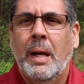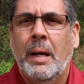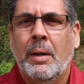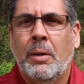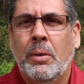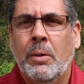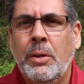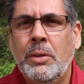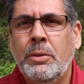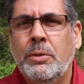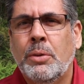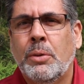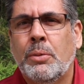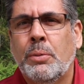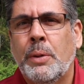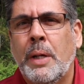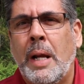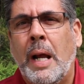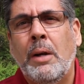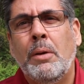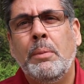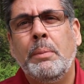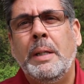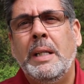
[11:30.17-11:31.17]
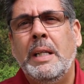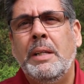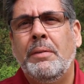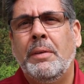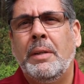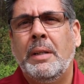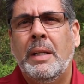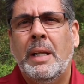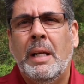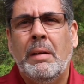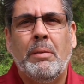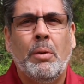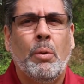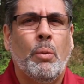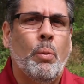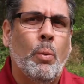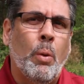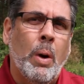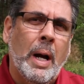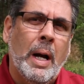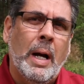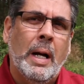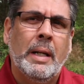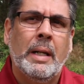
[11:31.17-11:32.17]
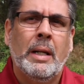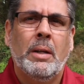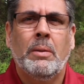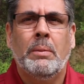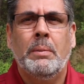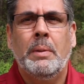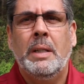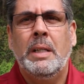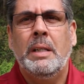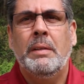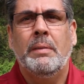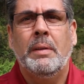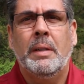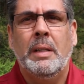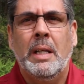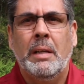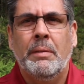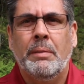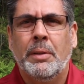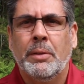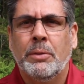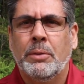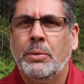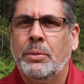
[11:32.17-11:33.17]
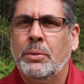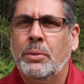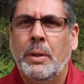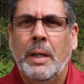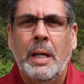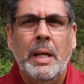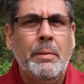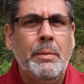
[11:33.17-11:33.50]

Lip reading: I'm going to create, I don't believe in level 1, I don't believe in level 2.